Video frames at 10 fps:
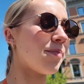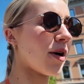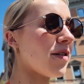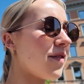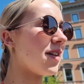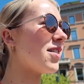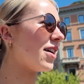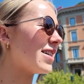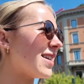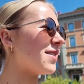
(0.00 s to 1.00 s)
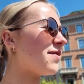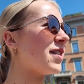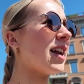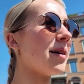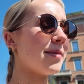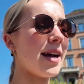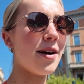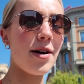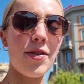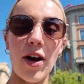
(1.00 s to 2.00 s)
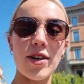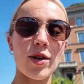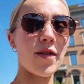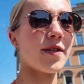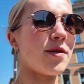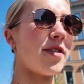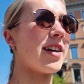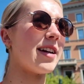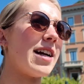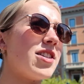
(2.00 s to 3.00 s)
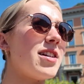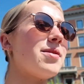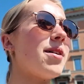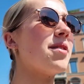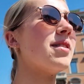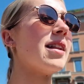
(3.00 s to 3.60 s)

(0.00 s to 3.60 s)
Both nice and full up now, and the iced coffees are really good actually as well.